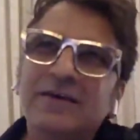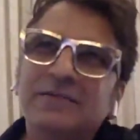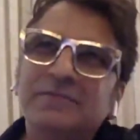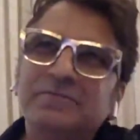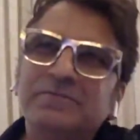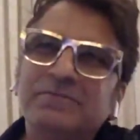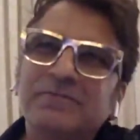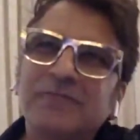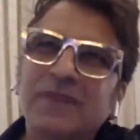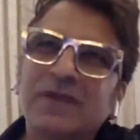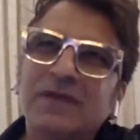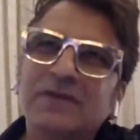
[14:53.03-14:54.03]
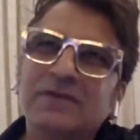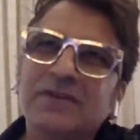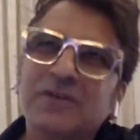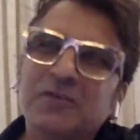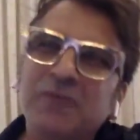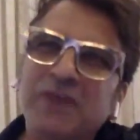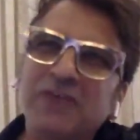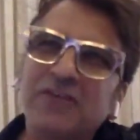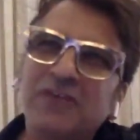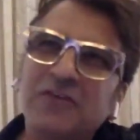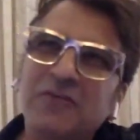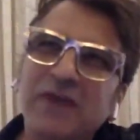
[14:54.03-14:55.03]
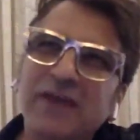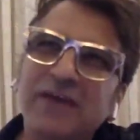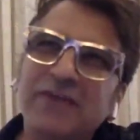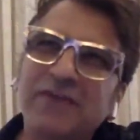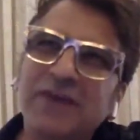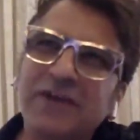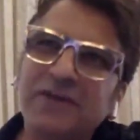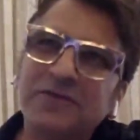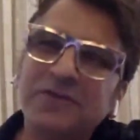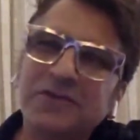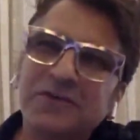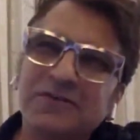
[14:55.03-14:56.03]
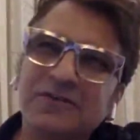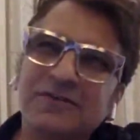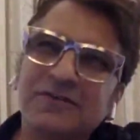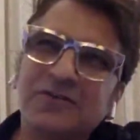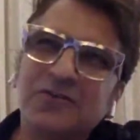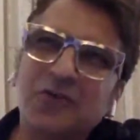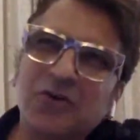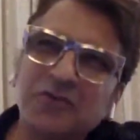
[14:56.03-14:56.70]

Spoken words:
And these passions of mine have kind of,